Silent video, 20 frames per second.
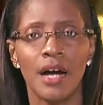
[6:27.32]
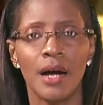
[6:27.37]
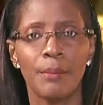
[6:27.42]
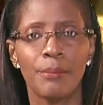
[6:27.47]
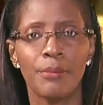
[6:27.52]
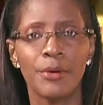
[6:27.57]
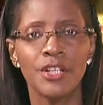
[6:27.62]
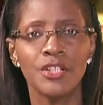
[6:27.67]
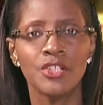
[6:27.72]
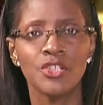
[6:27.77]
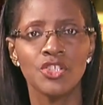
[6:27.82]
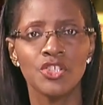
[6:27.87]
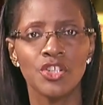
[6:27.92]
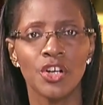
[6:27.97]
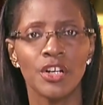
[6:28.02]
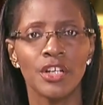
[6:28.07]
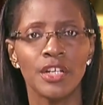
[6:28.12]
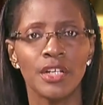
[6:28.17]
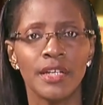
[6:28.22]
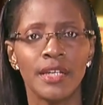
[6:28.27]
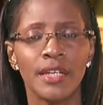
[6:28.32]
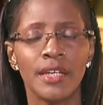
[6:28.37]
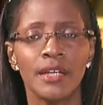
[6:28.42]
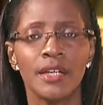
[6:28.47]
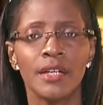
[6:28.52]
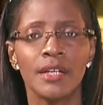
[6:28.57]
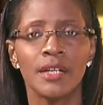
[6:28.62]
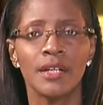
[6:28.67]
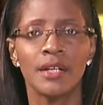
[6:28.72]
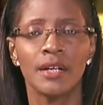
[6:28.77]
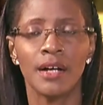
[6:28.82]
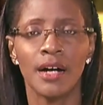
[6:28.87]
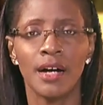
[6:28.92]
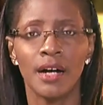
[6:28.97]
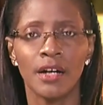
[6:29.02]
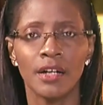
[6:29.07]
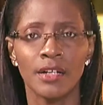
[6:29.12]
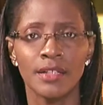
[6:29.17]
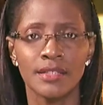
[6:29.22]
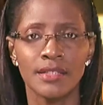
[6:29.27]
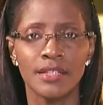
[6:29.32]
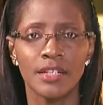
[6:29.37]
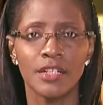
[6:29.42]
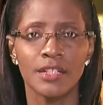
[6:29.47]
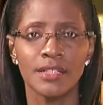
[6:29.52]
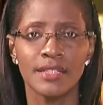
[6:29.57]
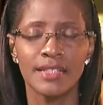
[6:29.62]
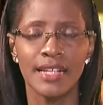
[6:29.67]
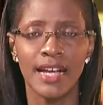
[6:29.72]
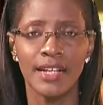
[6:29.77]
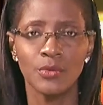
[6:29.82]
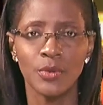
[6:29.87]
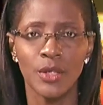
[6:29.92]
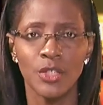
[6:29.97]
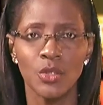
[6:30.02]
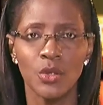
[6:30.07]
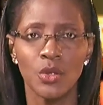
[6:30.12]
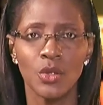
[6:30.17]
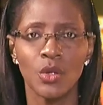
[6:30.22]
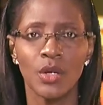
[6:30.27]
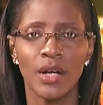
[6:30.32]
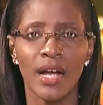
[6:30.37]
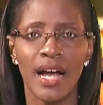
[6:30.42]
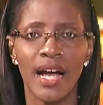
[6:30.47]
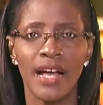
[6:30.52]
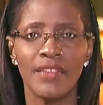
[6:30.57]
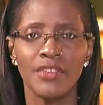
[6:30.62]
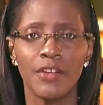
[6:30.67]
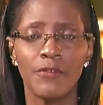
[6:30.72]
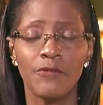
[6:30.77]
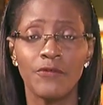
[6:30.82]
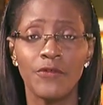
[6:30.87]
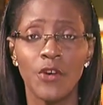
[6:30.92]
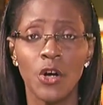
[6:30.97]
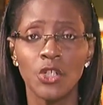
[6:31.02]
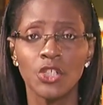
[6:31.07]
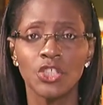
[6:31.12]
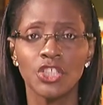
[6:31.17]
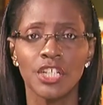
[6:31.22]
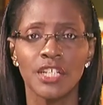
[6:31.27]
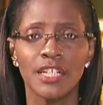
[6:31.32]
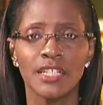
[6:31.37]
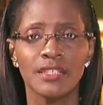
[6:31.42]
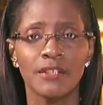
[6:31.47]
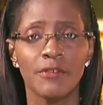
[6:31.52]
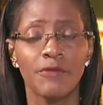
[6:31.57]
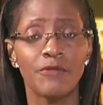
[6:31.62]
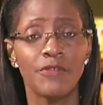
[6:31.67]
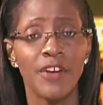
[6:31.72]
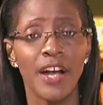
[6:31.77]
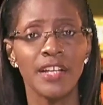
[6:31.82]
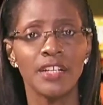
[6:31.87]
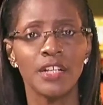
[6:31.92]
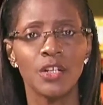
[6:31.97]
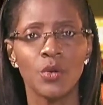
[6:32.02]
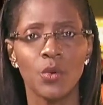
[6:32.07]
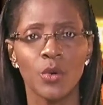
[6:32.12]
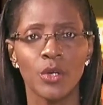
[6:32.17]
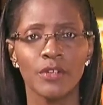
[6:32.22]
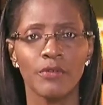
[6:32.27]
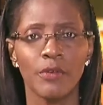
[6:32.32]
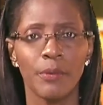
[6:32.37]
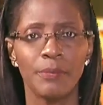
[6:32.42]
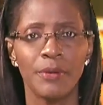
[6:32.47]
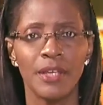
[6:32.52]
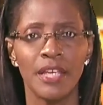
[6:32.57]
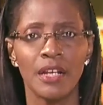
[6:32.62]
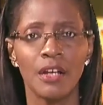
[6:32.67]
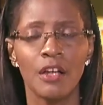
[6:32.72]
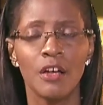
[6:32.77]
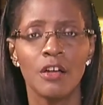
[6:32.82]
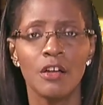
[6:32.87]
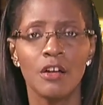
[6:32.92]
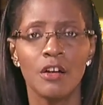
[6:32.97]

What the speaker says: Britain certainly considers that when you look at the function as the final court of appeal